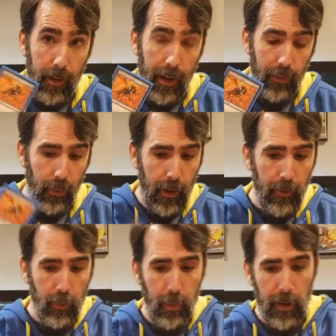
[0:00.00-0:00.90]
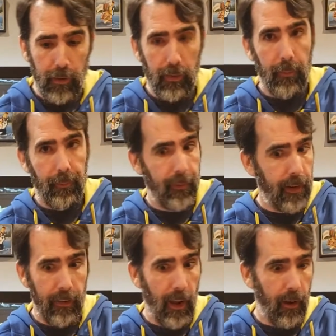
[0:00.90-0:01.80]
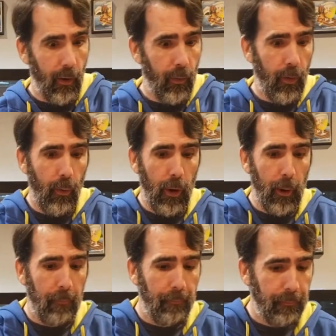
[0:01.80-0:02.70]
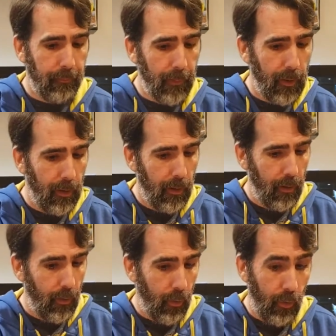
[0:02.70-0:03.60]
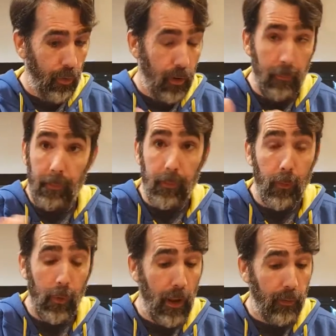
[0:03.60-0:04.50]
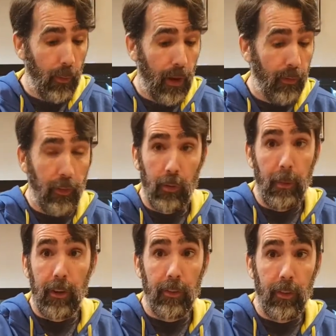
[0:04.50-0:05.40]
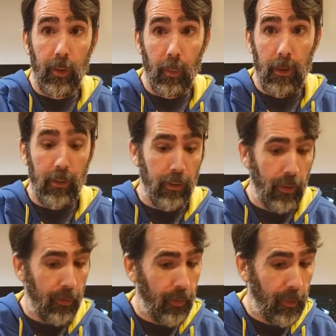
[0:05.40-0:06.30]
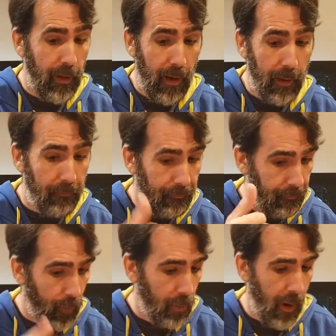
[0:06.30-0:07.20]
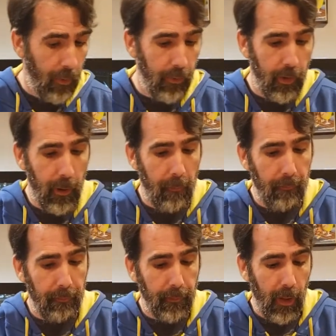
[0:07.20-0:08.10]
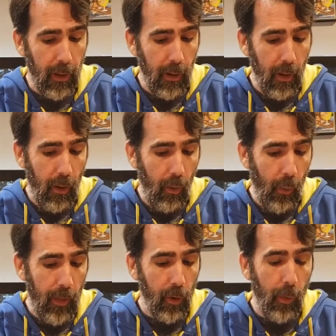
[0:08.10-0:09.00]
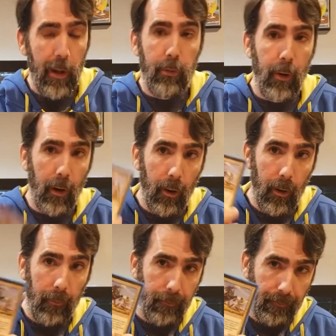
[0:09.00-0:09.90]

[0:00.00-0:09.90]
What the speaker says: Consecrated Sphinx. He's not going nowhere. Or sheep. Whatever the Sphinx determines itself to be. Hey, more power to you. Weathered Wayfarer.